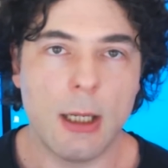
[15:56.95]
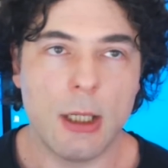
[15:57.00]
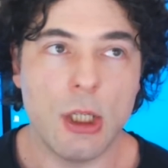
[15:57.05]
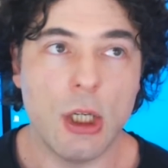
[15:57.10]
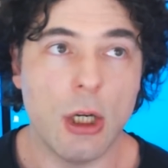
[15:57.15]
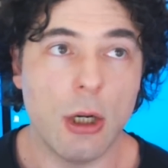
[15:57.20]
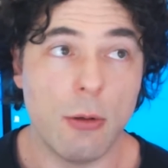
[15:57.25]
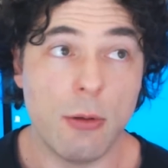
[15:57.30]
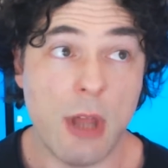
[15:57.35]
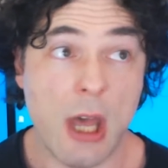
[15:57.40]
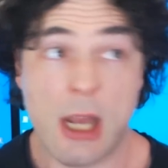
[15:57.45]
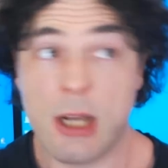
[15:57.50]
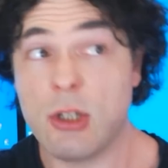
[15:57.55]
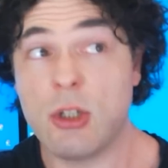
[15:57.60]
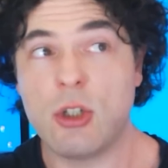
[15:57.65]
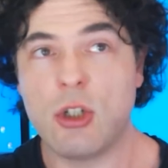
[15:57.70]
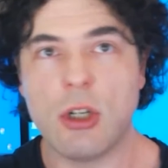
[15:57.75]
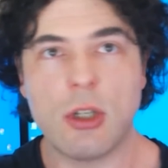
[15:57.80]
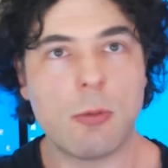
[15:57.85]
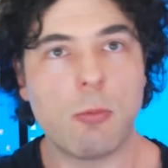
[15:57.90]
you know
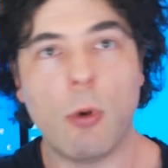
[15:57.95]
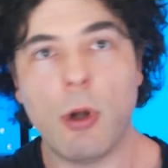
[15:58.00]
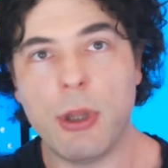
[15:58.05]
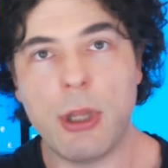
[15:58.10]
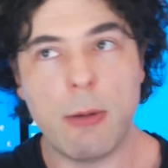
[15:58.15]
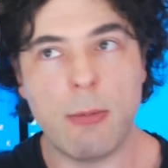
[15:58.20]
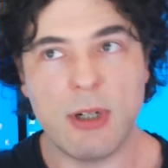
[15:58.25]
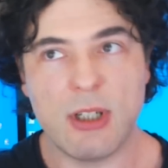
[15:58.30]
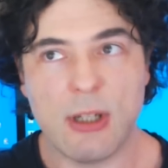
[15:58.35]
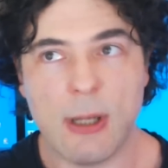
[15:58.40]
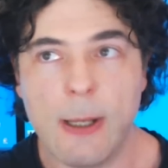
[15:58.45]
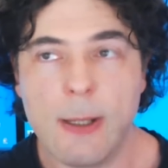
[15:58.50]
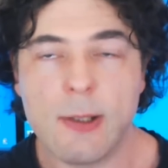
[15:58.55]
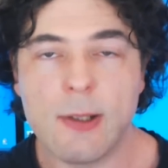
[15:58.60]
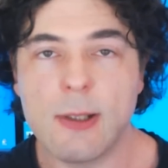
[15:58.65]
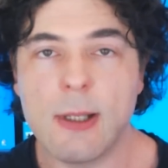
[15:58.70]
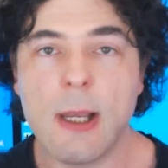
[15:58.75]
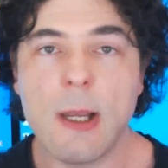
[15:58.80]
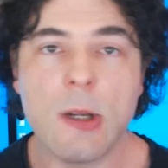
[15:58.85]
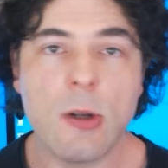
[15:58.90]
that's just what they were
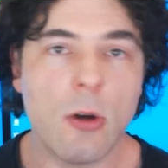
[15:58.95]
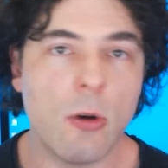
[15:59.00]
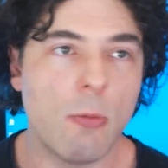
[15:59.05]
testing